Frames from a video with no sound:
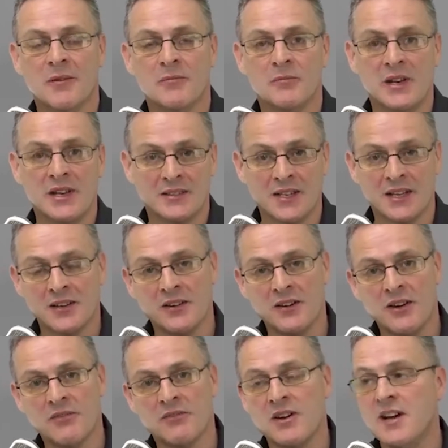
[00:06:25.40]
We had done a
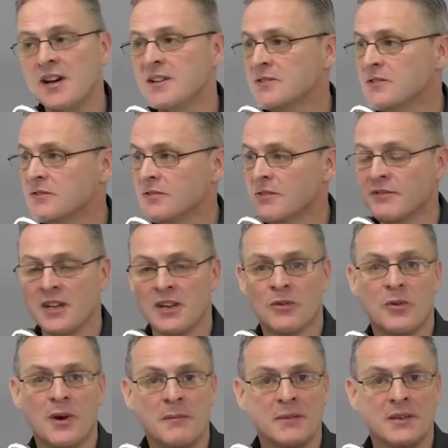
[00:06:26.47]
lot of rehearsals of the
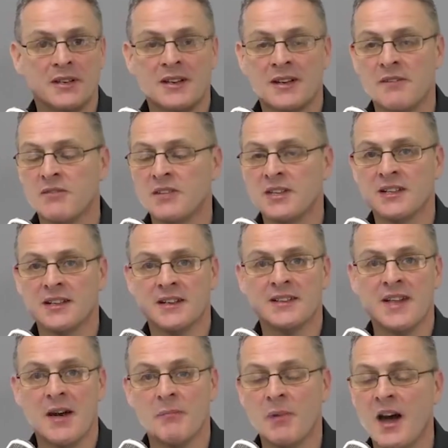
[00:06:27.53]
equipment and everything like
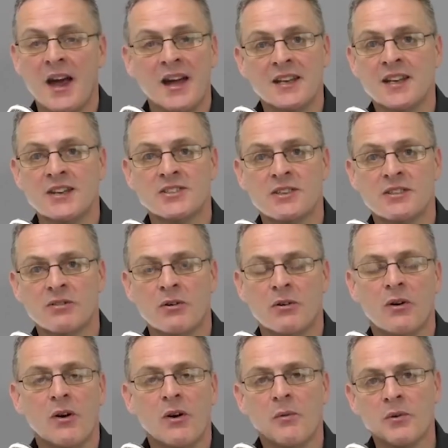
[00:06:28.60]
that, but I hadn't actually
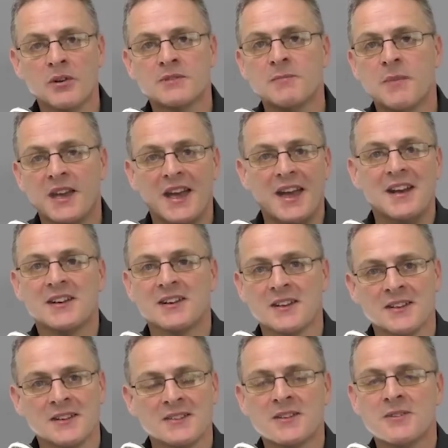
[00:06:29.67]
thought, what's Michaela
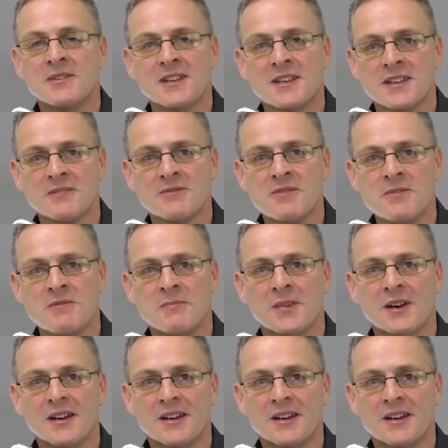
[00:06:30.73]
going to do in the other room?